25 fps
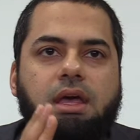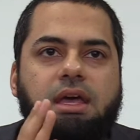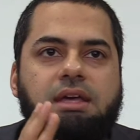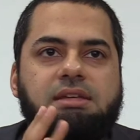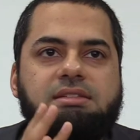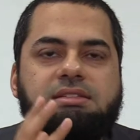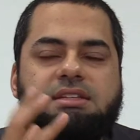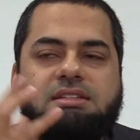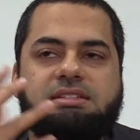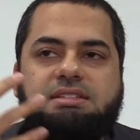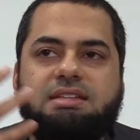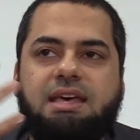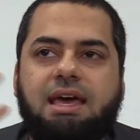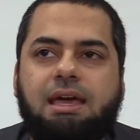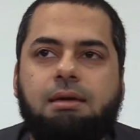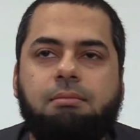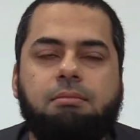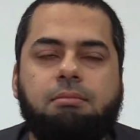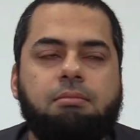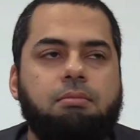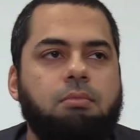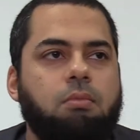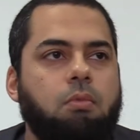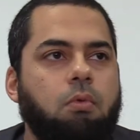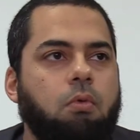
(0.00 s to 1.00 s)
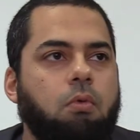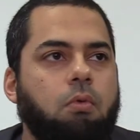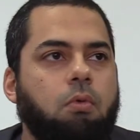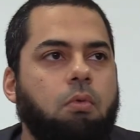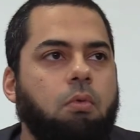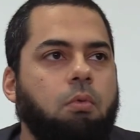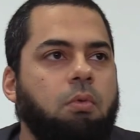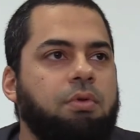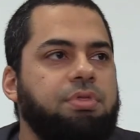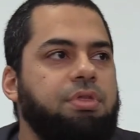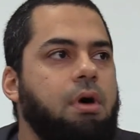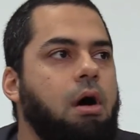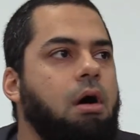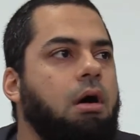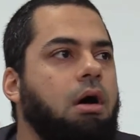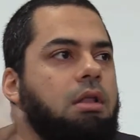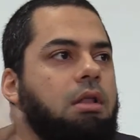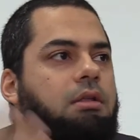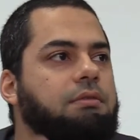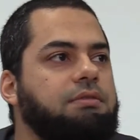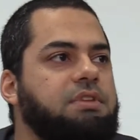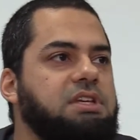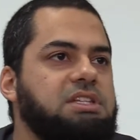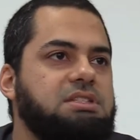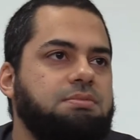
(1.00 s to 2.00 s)
is the same with all
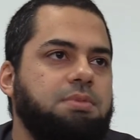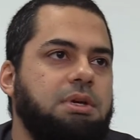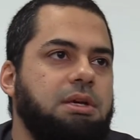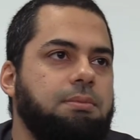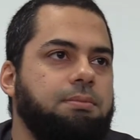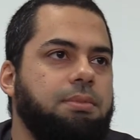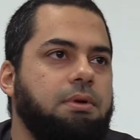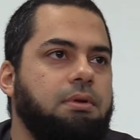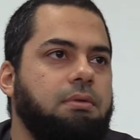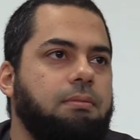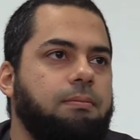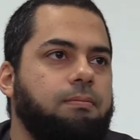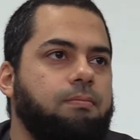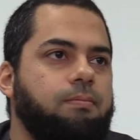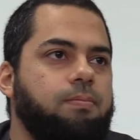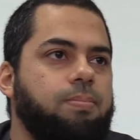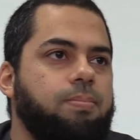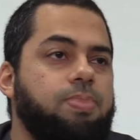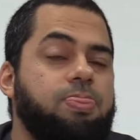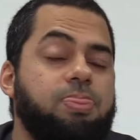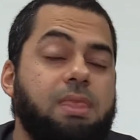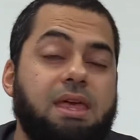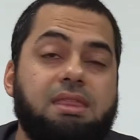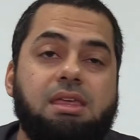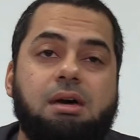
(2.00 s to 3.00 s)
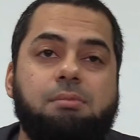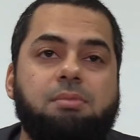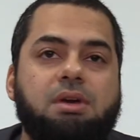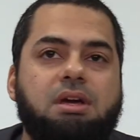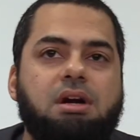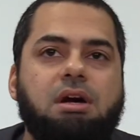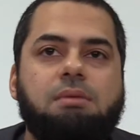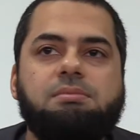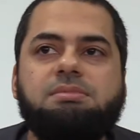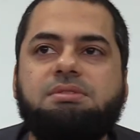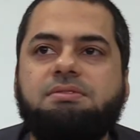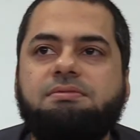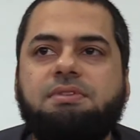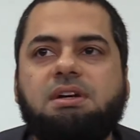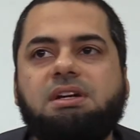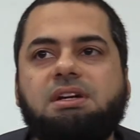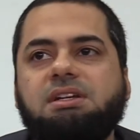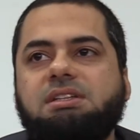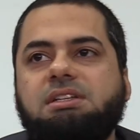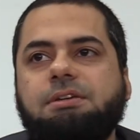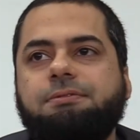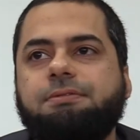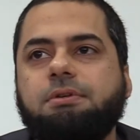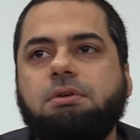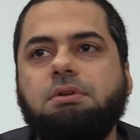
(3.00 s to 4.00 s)
of these people. And that becomes very
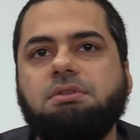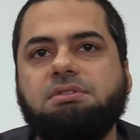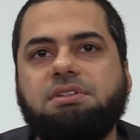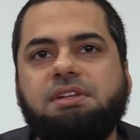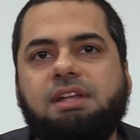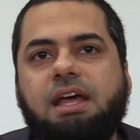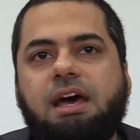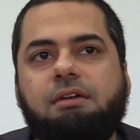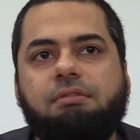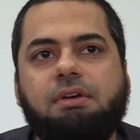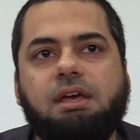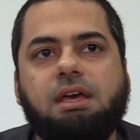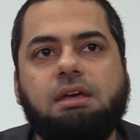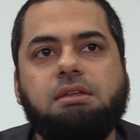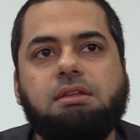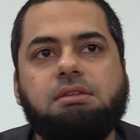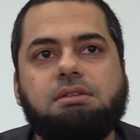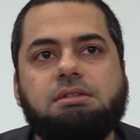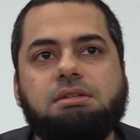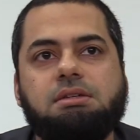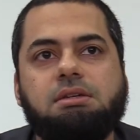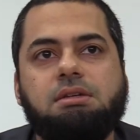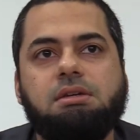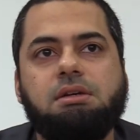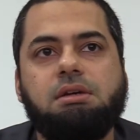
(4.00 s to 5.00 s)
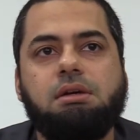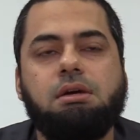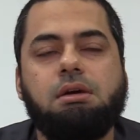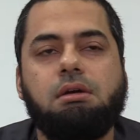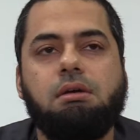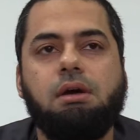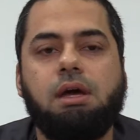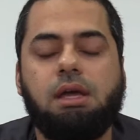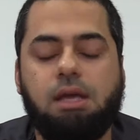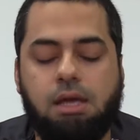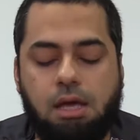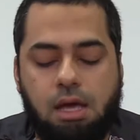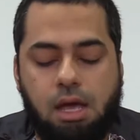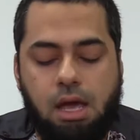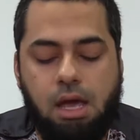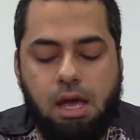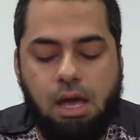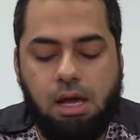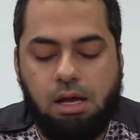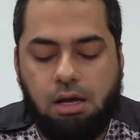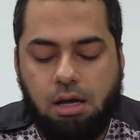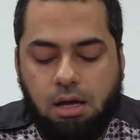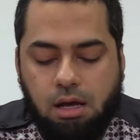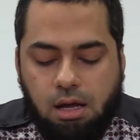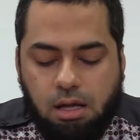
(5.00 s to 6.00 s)
difficult to navigate, right?
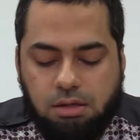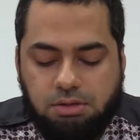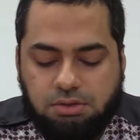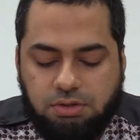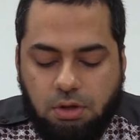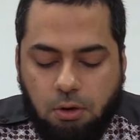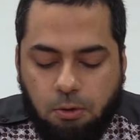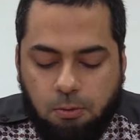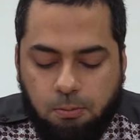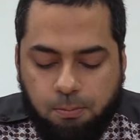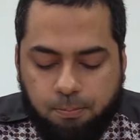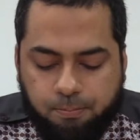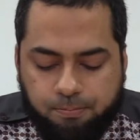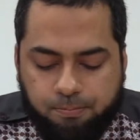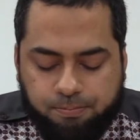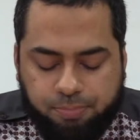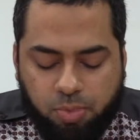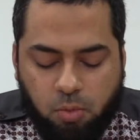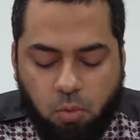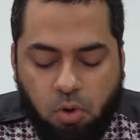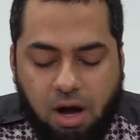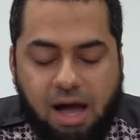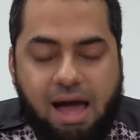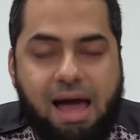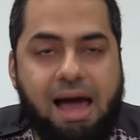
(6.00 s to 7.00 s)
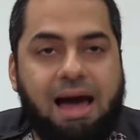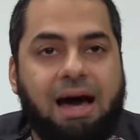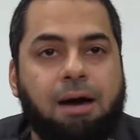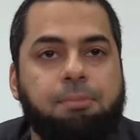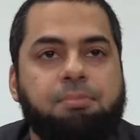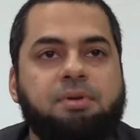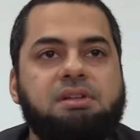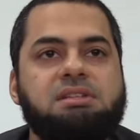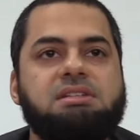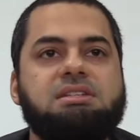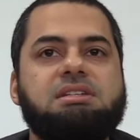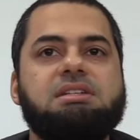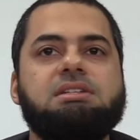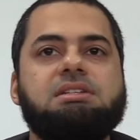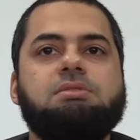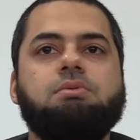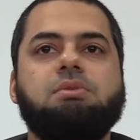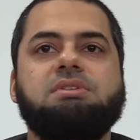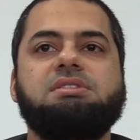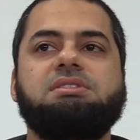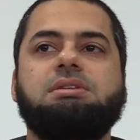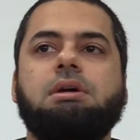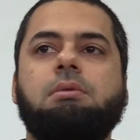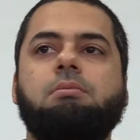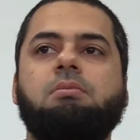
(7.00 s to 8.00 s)
So what happens is
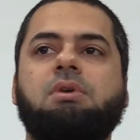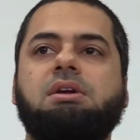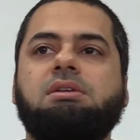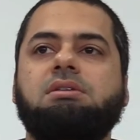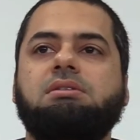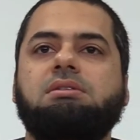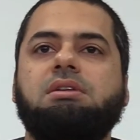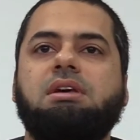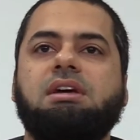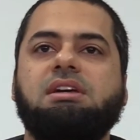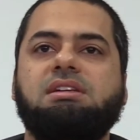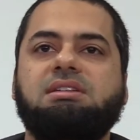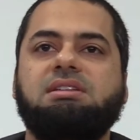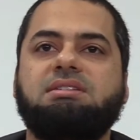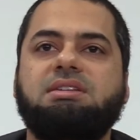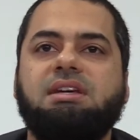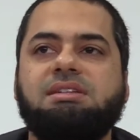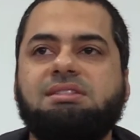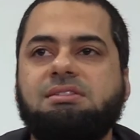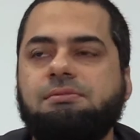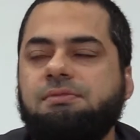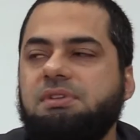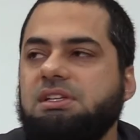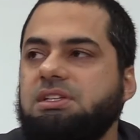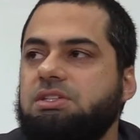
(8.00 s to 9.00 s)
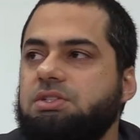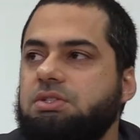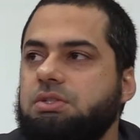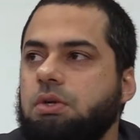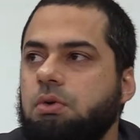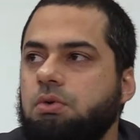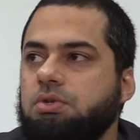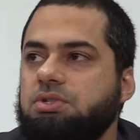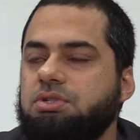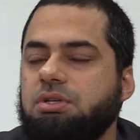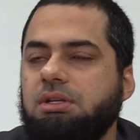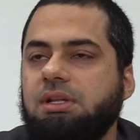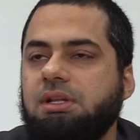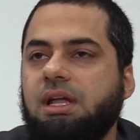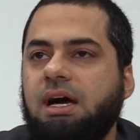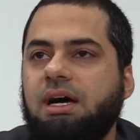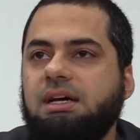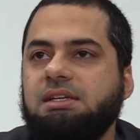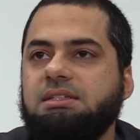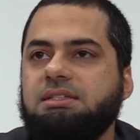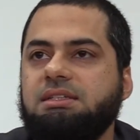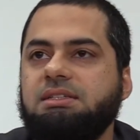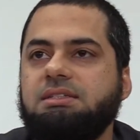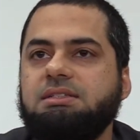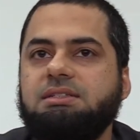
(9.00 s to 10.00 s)
when someone excessively
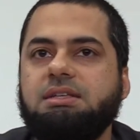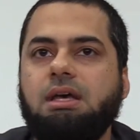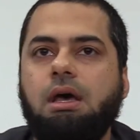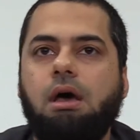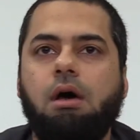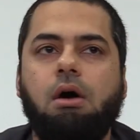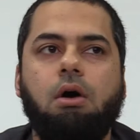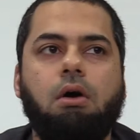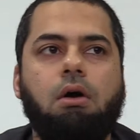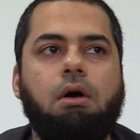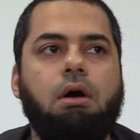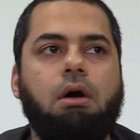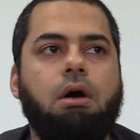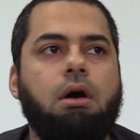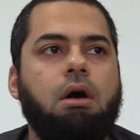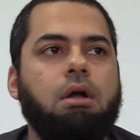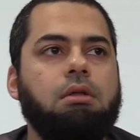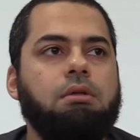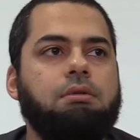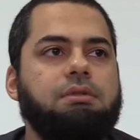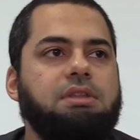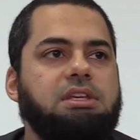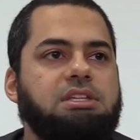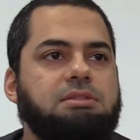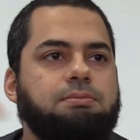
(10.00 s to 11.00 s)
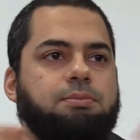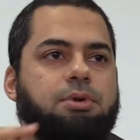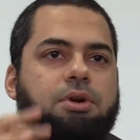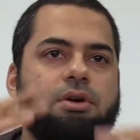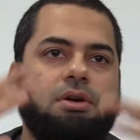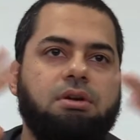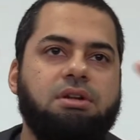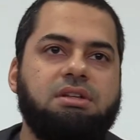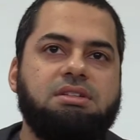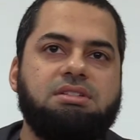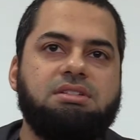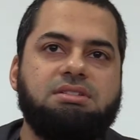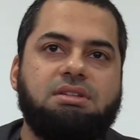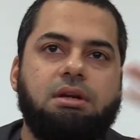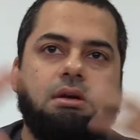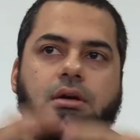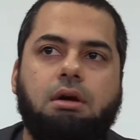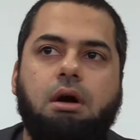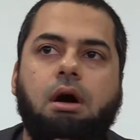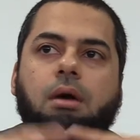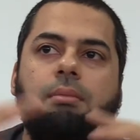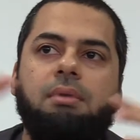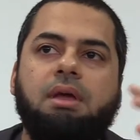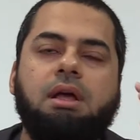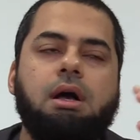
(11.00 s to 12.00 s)
socializes, all of these burdens start
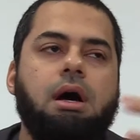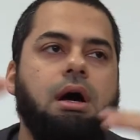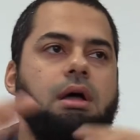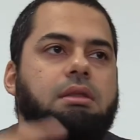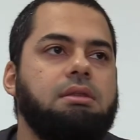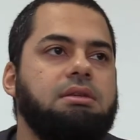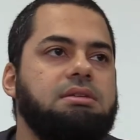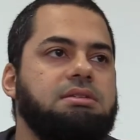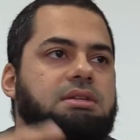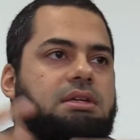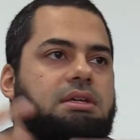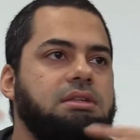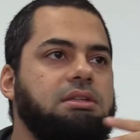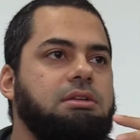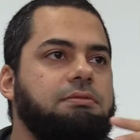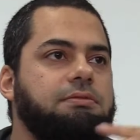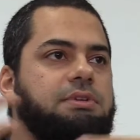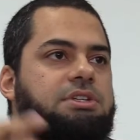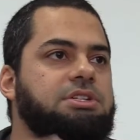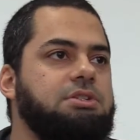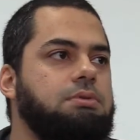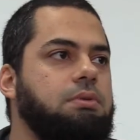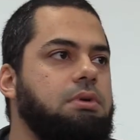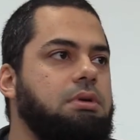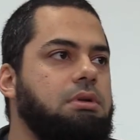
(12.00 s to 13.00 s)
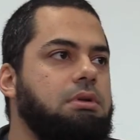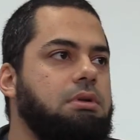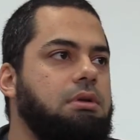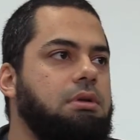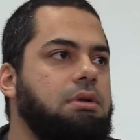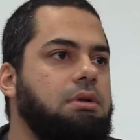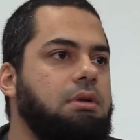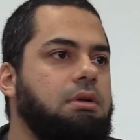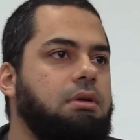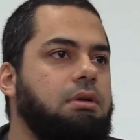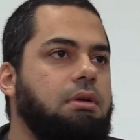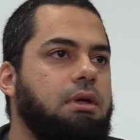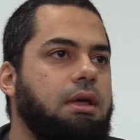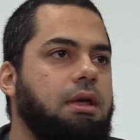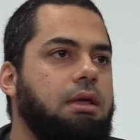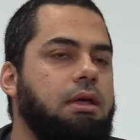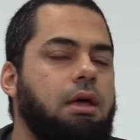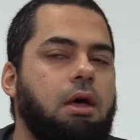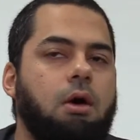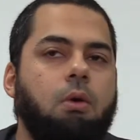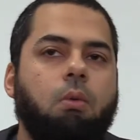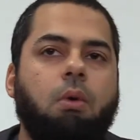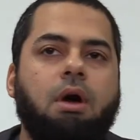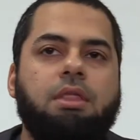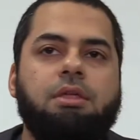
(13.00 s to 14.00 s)
coming on this individual. Okay?
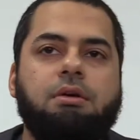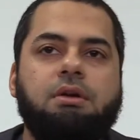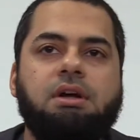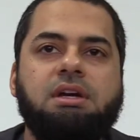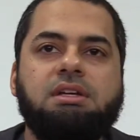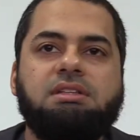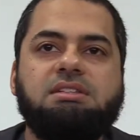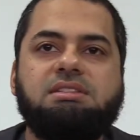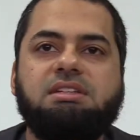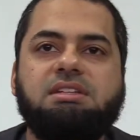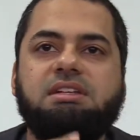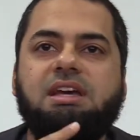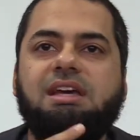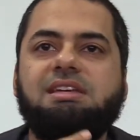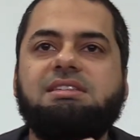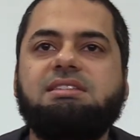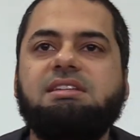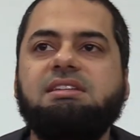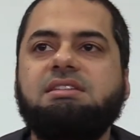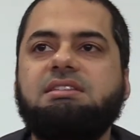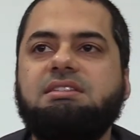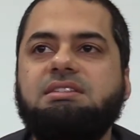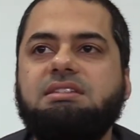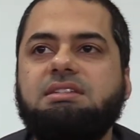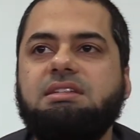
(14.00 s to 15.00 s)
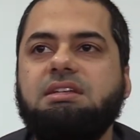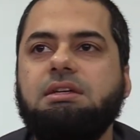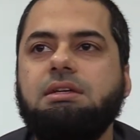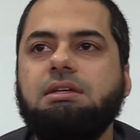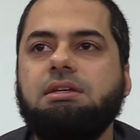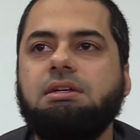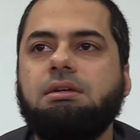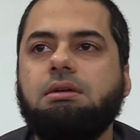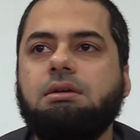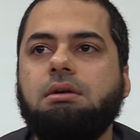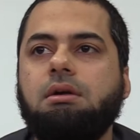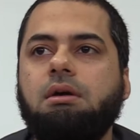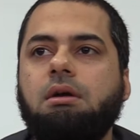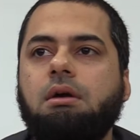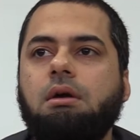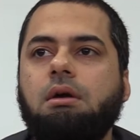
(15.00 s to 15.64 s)
Whether it's a sincere